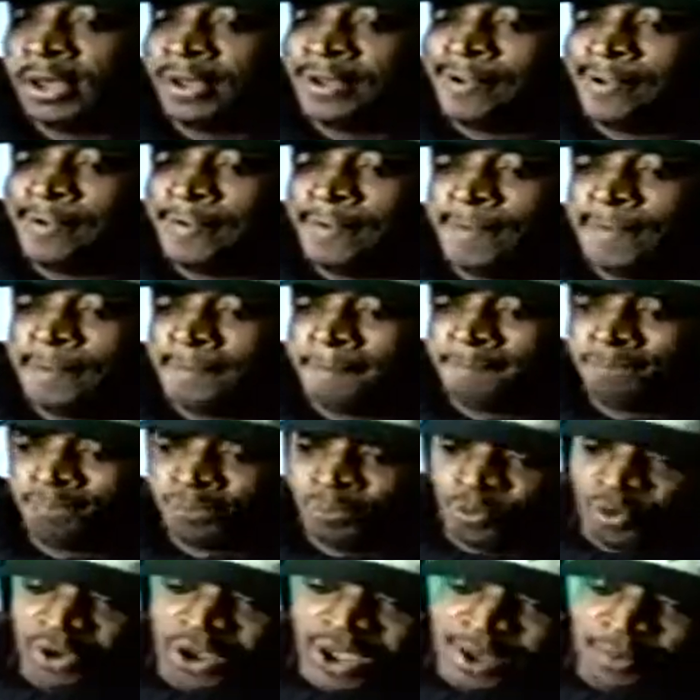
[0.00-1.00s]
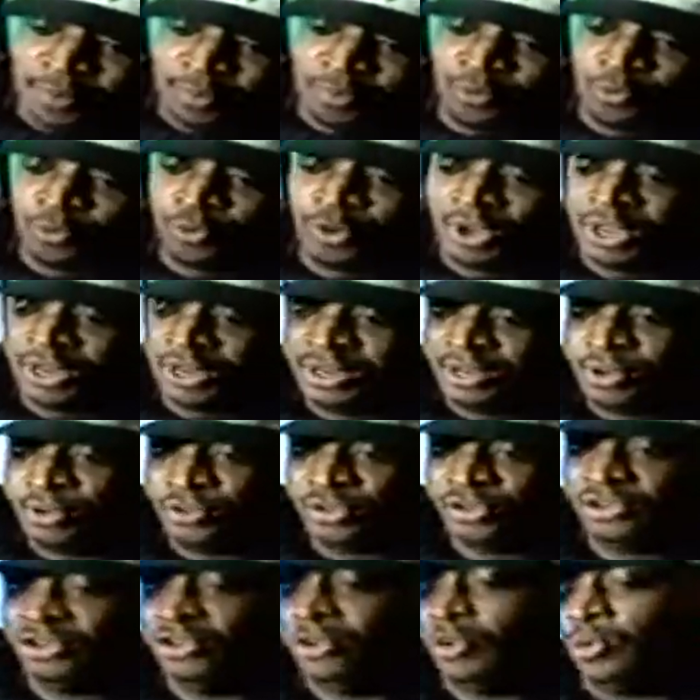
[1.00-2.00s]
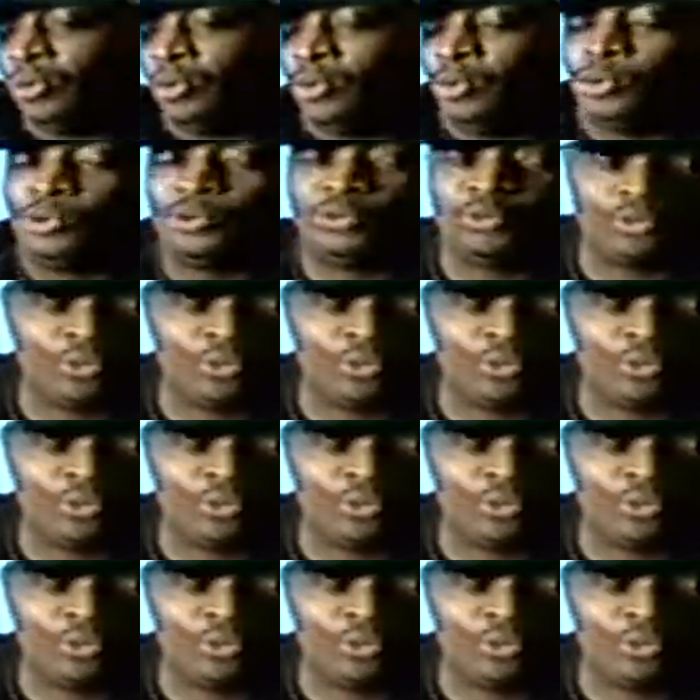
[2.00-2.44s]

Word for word: um, rap radio show on